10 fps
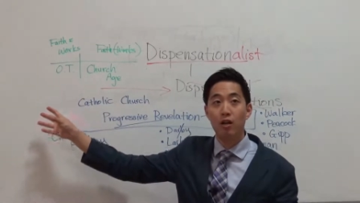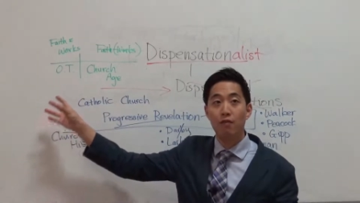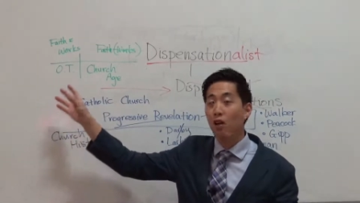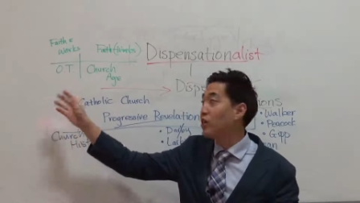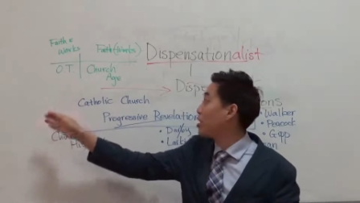
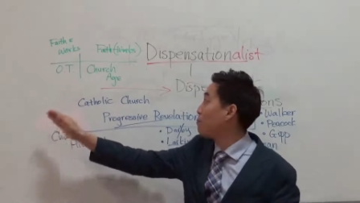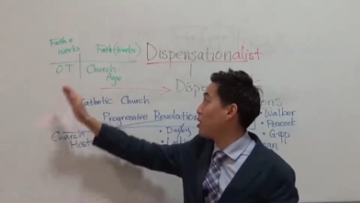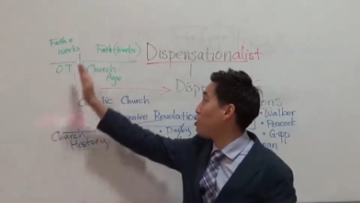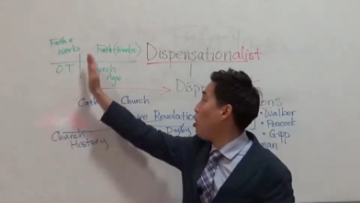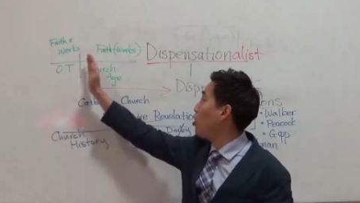Very
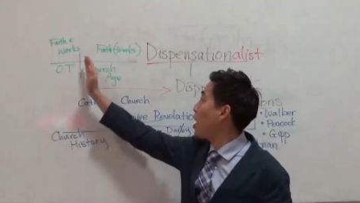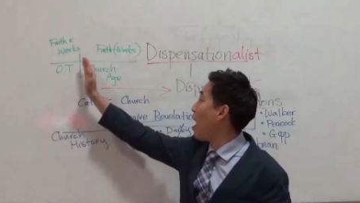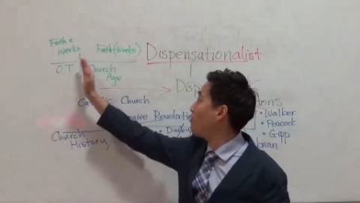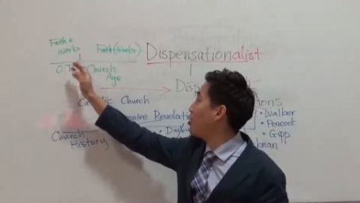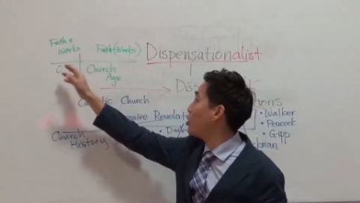simply. All you
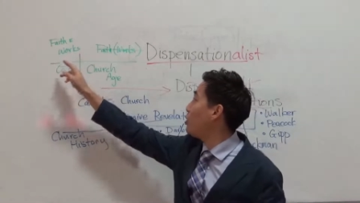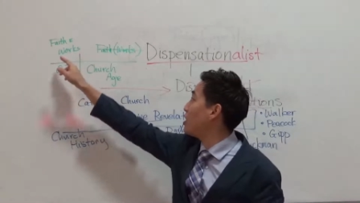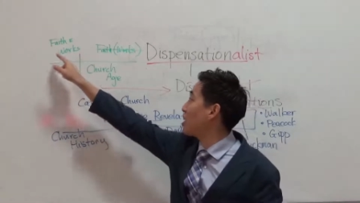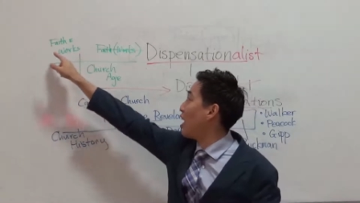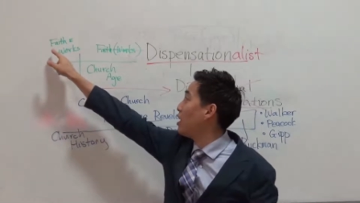have to do
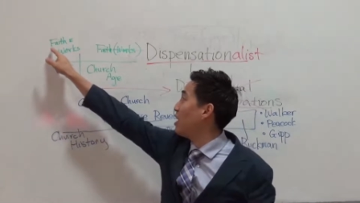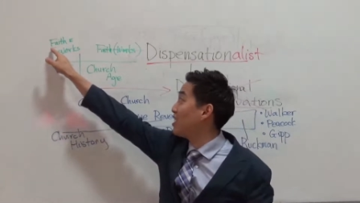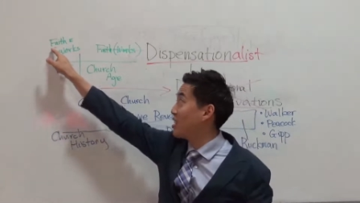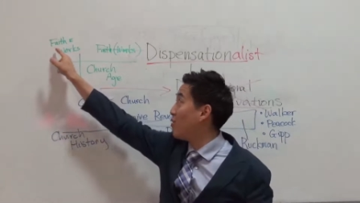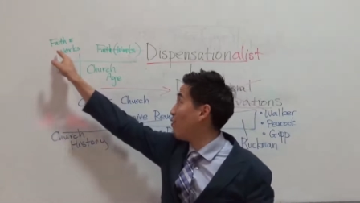is that
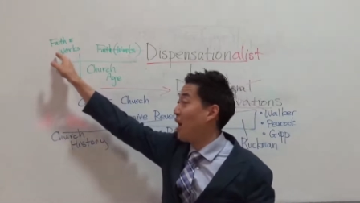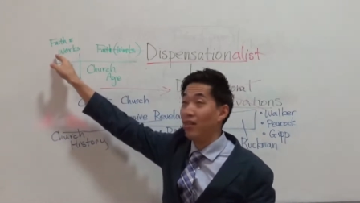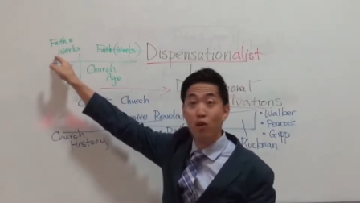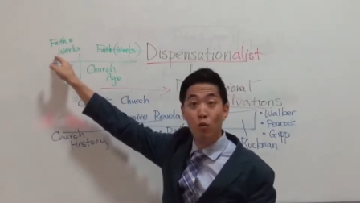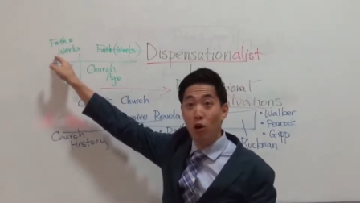it said
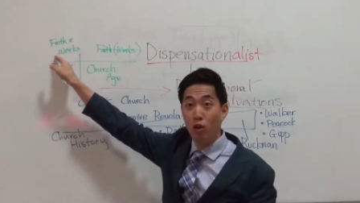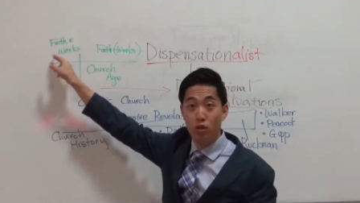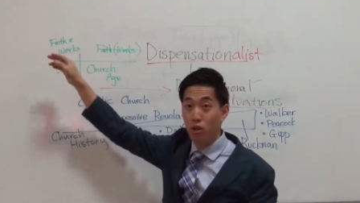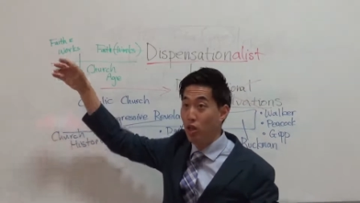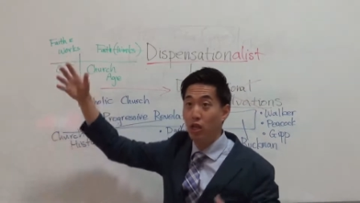faith and
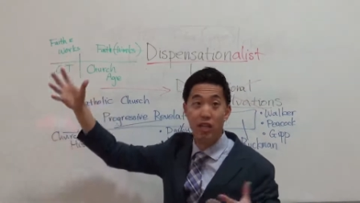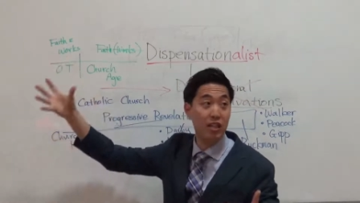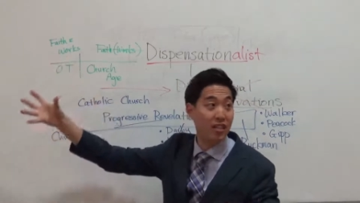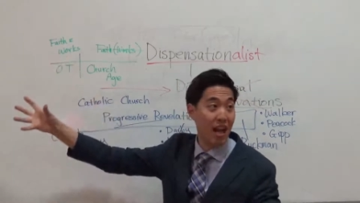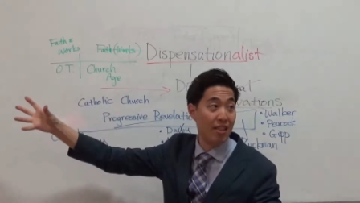works.
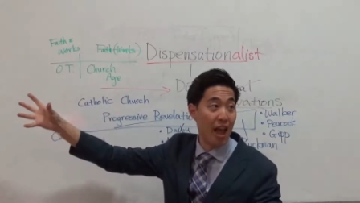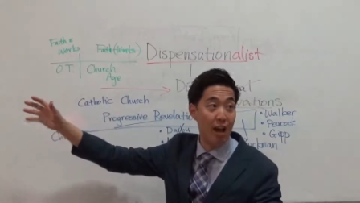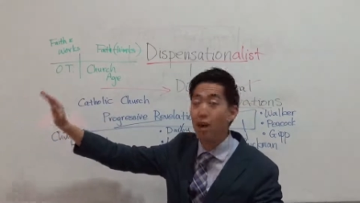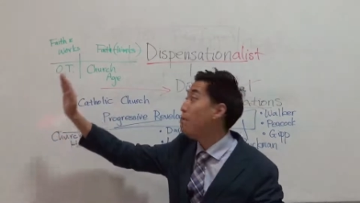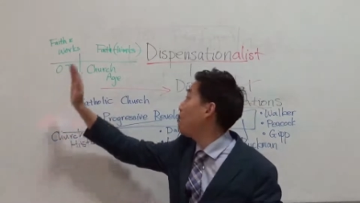It said
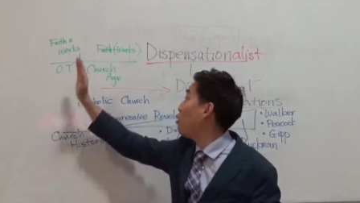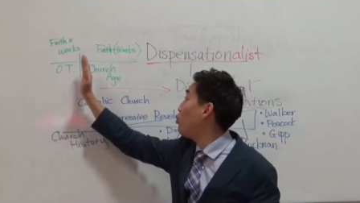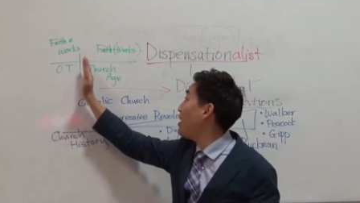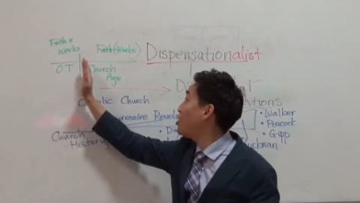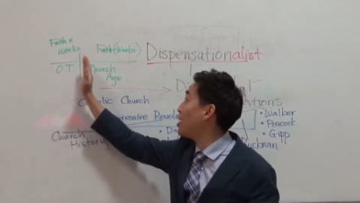that. But
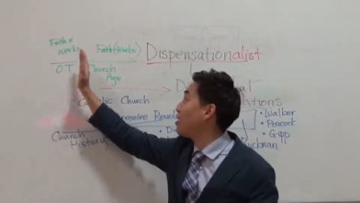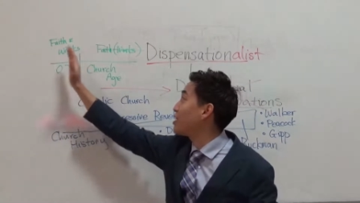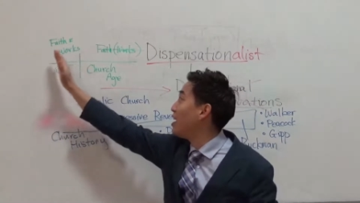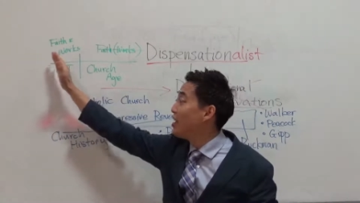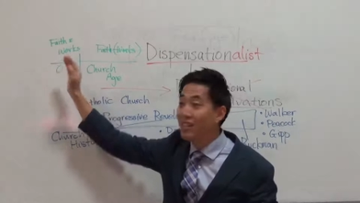we
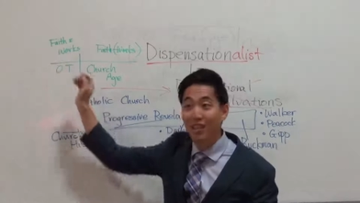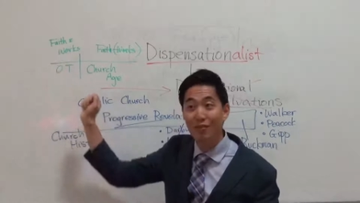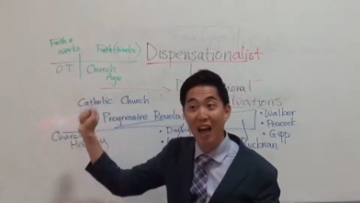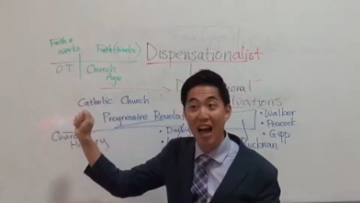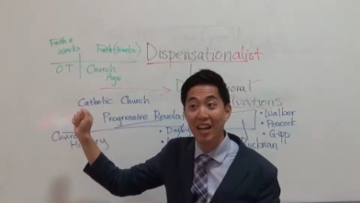just
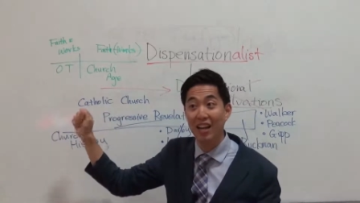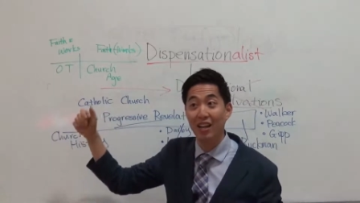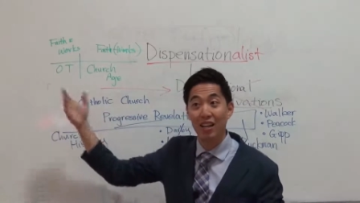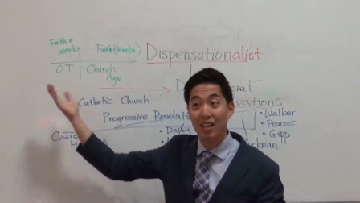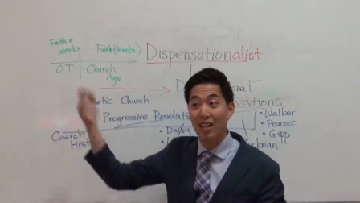divide it.
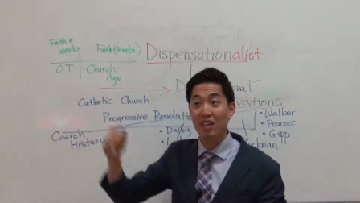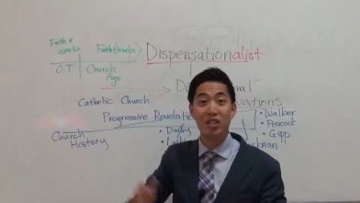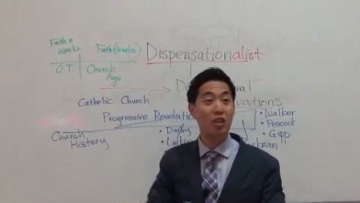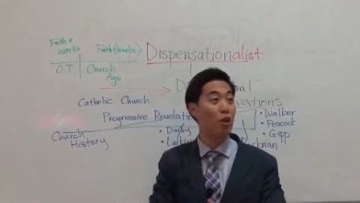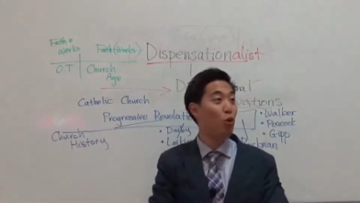
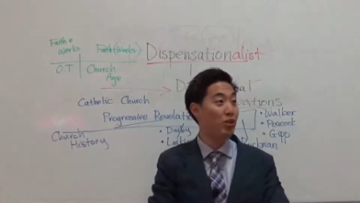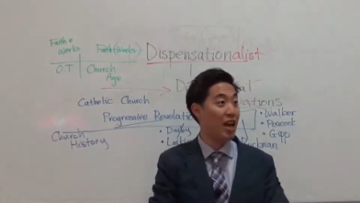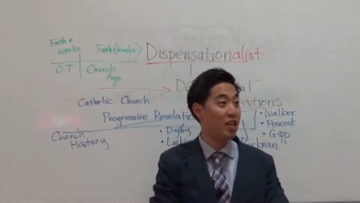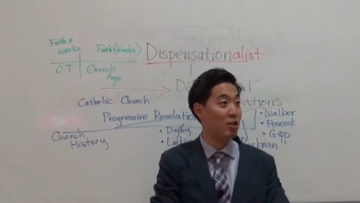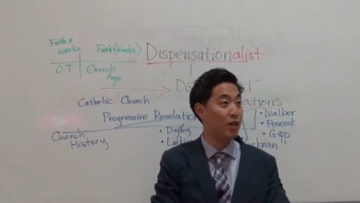That's in the Old
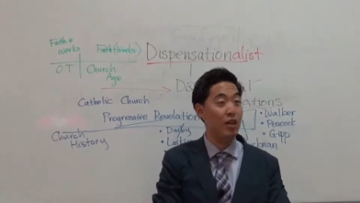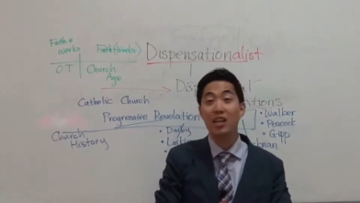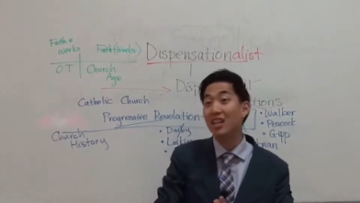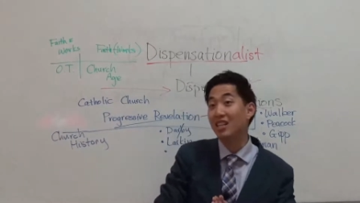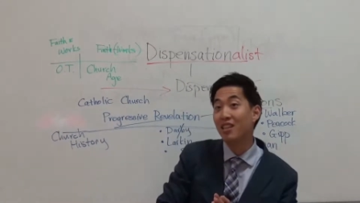Testament.
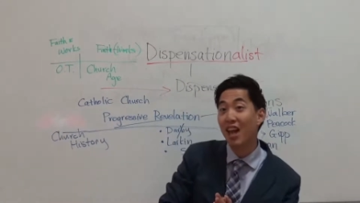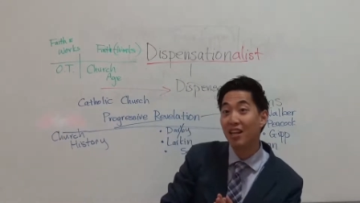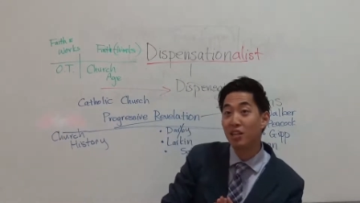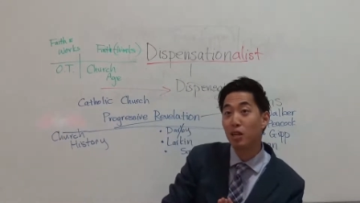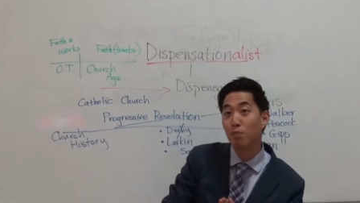Isn't
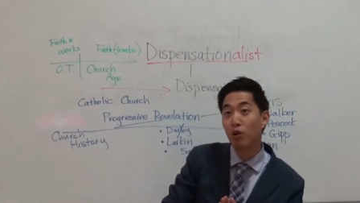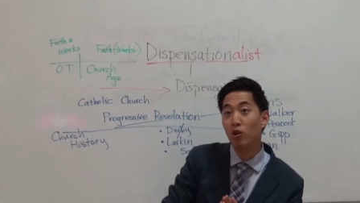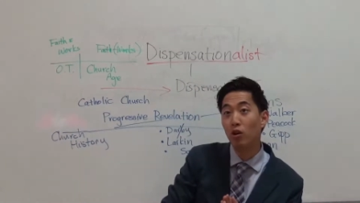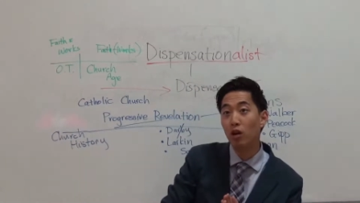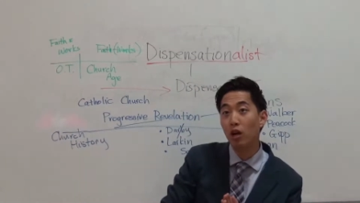that
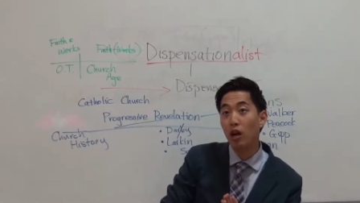simple?